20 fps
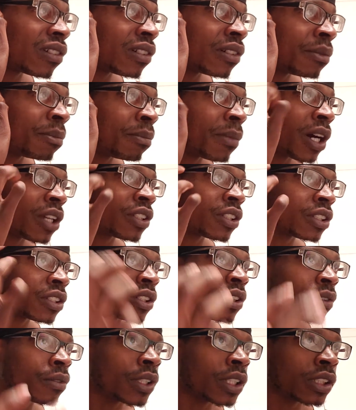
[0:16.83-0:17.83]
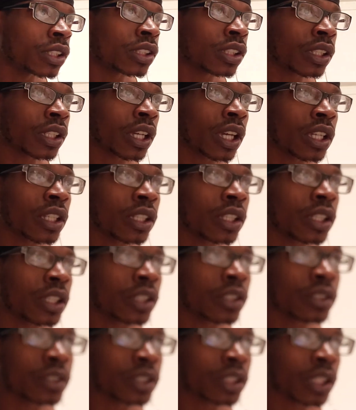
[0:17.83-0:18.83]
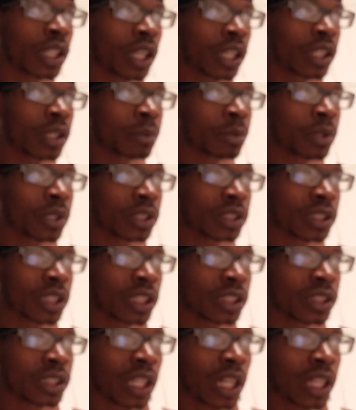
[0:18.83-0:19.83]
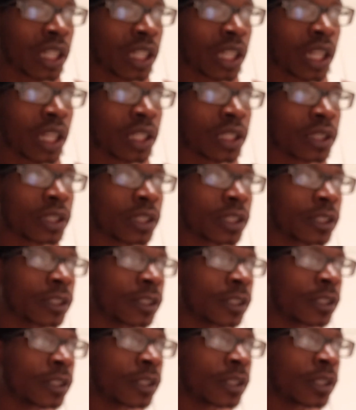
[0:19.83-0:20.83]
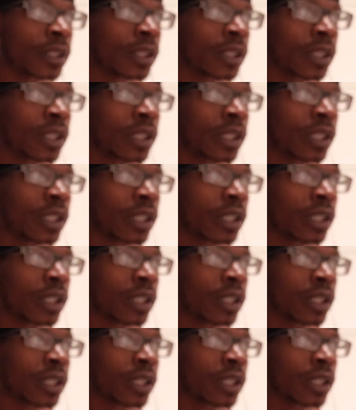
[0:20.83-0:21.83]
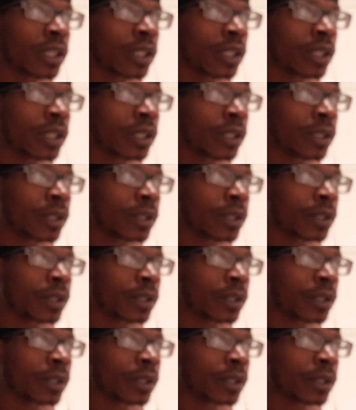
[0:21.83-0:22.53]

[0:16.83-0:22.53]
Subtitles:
Mother Teresa kind of energy, like a Princess Diana, uh,